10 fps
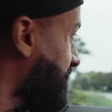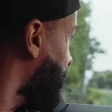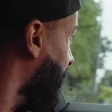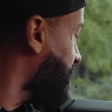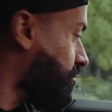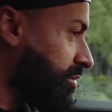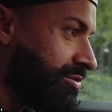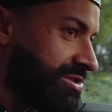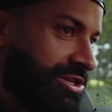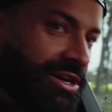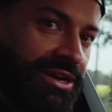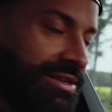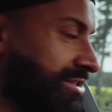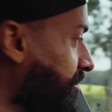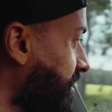just love this rear wheel steering.
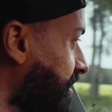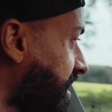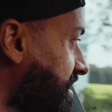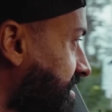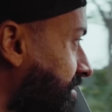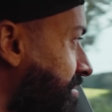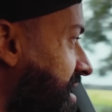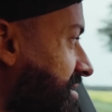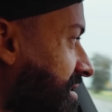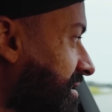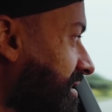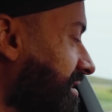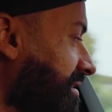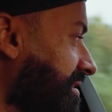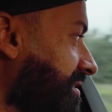This turning radius is amazing.
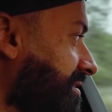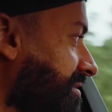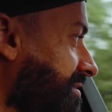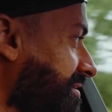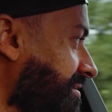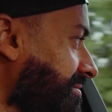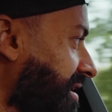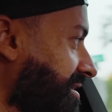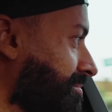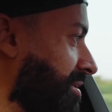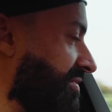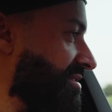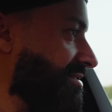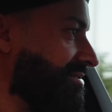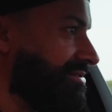All right,
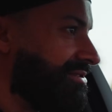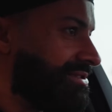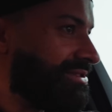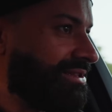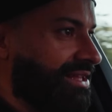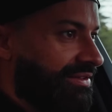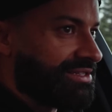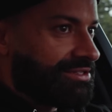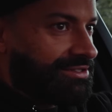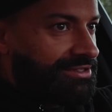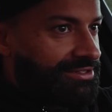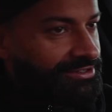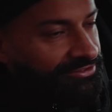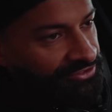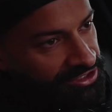perfect. Just love it.
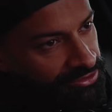Put the